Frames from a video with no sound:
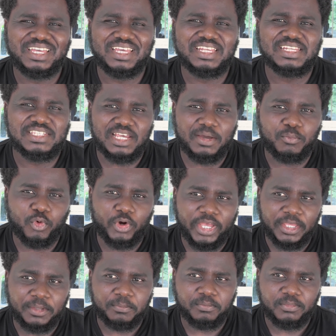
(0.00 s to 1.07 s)
in some
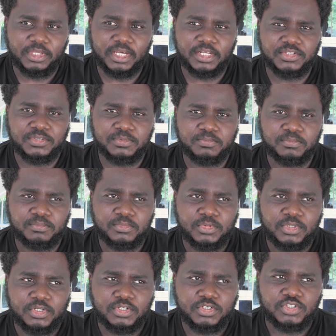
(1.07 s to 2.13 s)
way, yes?
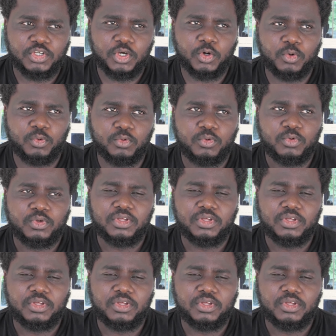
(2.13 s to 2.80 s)
So